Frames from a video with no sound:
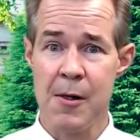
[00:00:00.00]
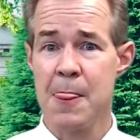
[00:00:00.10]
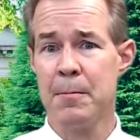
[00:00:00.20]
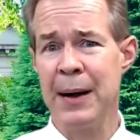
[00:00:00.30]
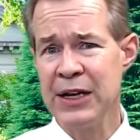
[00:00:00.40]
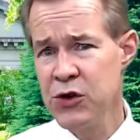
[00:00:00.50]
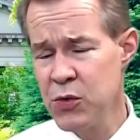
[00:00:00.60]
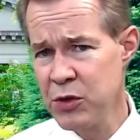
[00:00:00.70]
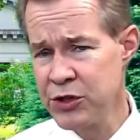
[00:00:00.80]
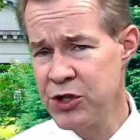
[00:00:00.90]
but who
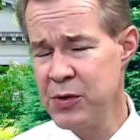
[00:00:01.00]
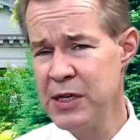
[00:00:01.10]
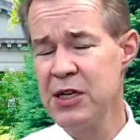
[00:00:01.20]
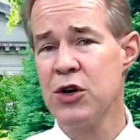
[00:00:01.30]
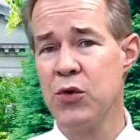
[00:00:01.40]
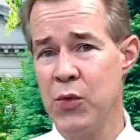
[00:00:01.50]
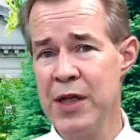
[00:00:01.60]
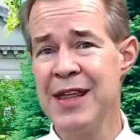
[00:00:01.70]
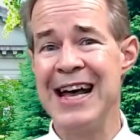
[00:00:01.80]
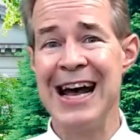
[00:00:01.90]
will do it
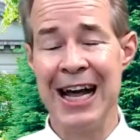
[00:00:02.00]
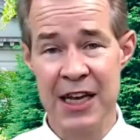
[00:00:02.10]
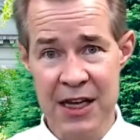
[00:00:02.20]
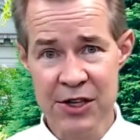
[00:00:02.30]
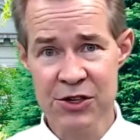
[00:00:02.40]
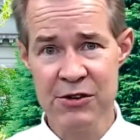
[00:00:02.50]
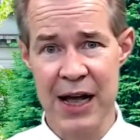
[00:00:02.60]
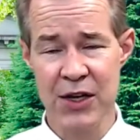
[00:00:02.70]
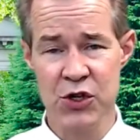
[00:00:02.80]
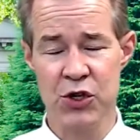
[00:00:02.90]
with an
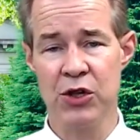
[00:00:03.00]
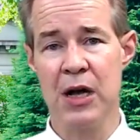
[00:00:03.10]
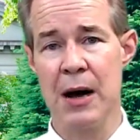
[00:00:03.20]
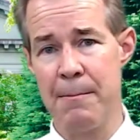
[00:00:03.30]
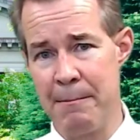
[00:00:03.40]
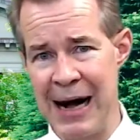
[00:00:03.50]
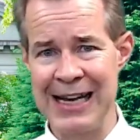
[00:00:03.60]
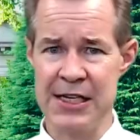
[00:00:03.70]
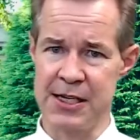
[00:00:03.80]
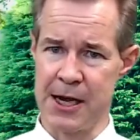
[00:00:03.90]
international
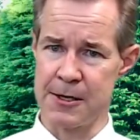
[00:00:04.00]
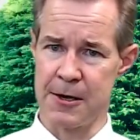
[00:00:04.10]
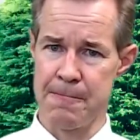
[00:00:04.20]
mindset.